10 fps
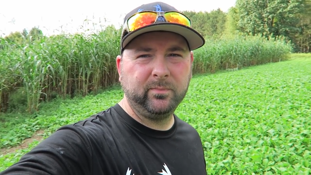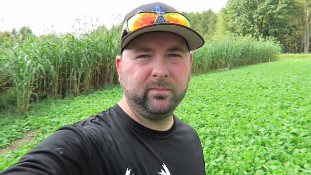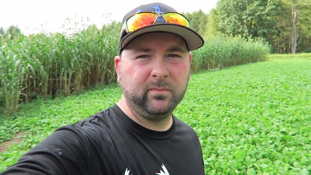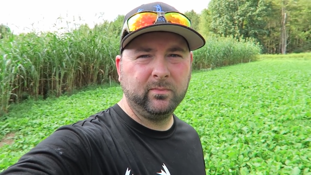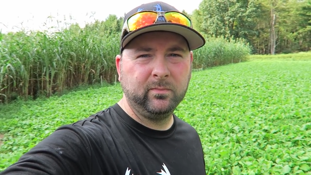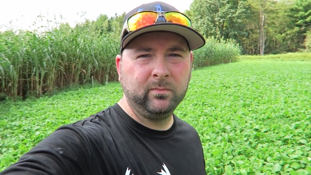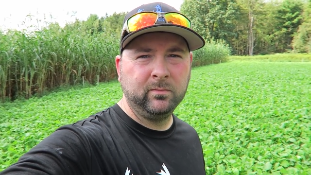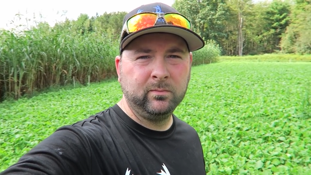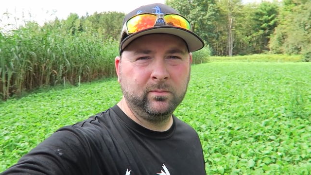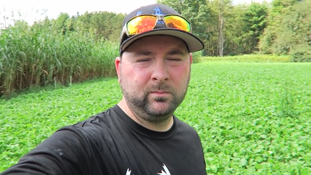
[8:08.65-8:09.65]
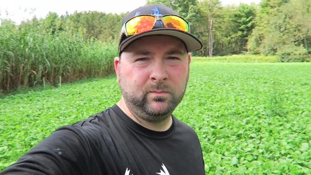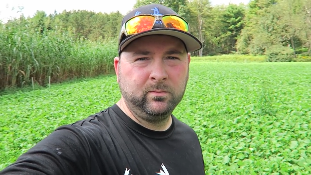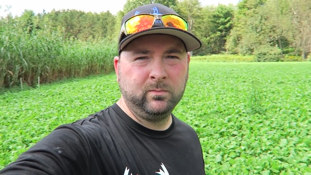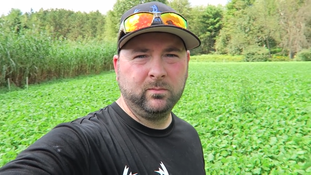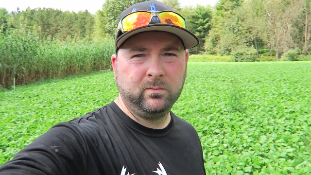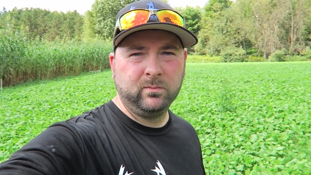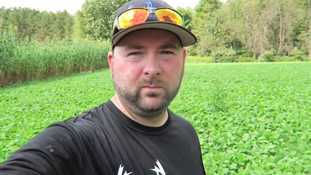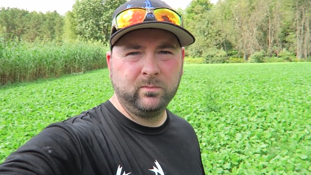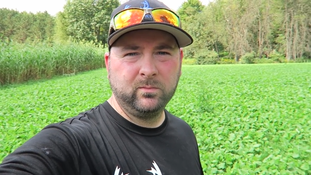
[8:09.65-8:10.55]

(silence)